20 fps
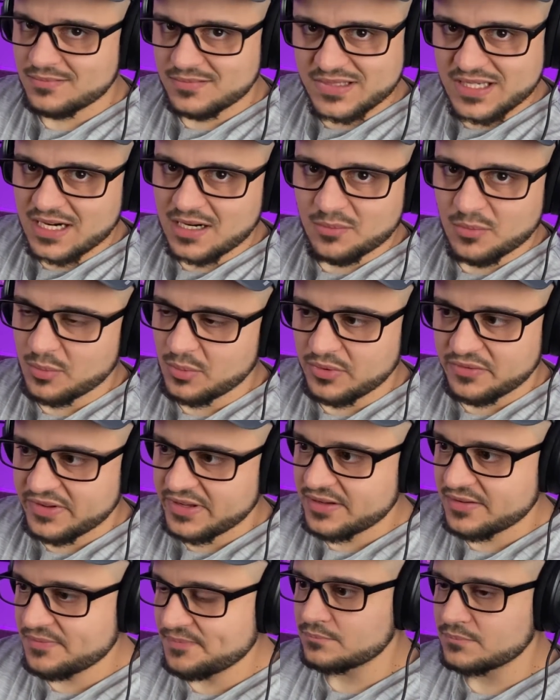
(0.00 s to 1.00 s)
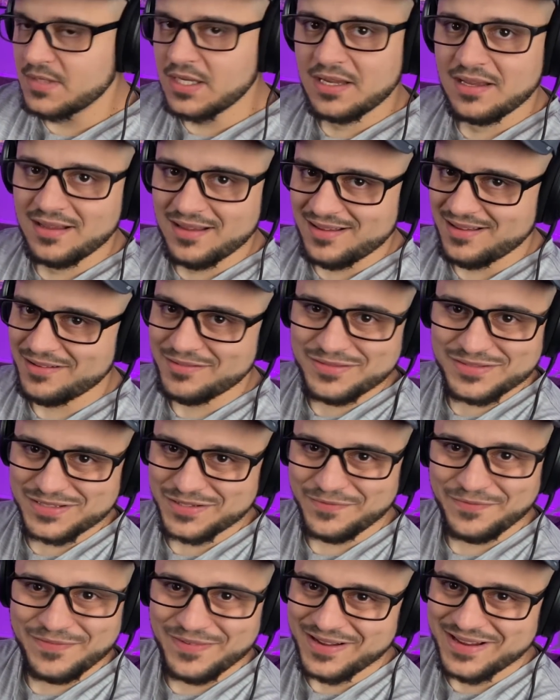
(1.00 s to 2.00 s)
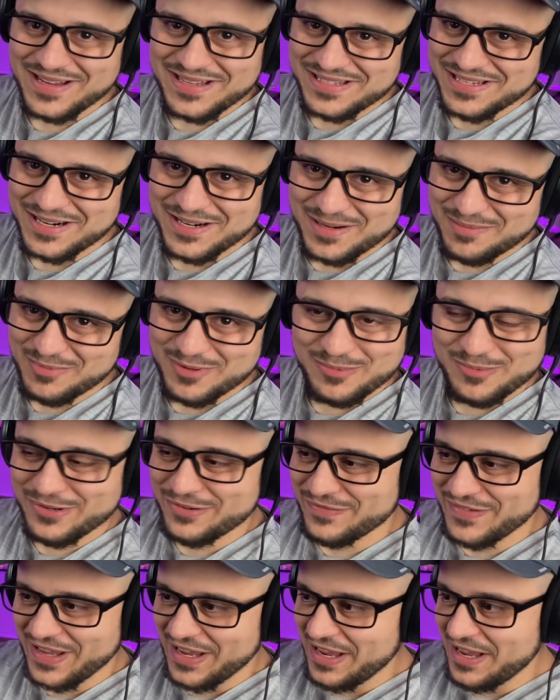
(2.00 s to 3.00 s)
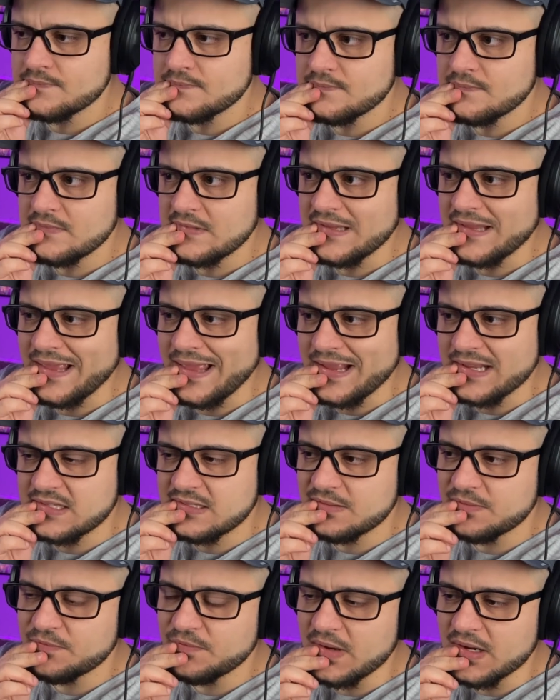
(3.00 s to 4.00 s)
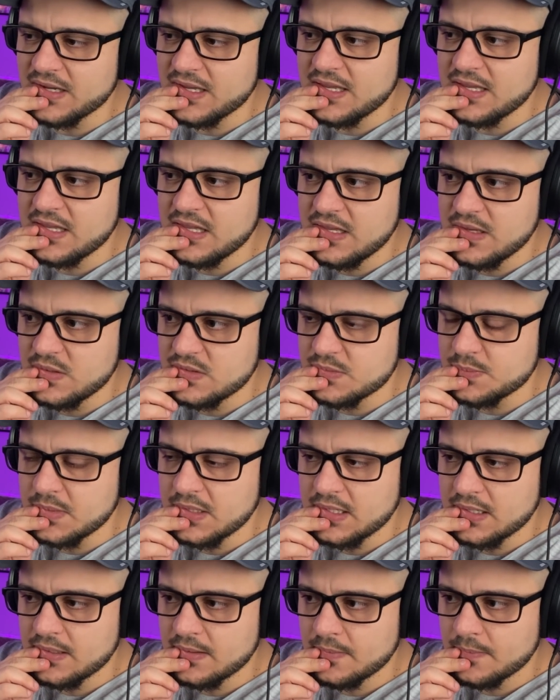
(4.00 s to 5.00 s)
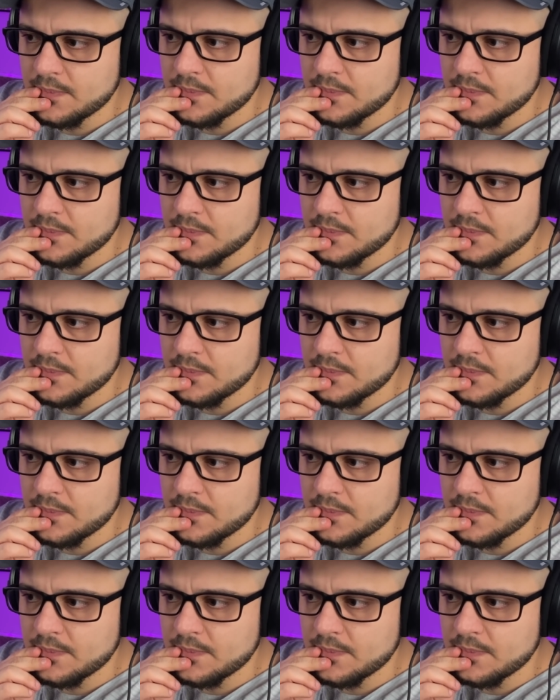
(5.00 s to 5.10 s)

Terrible movie. It was a fucking terrible movie. Excuse me.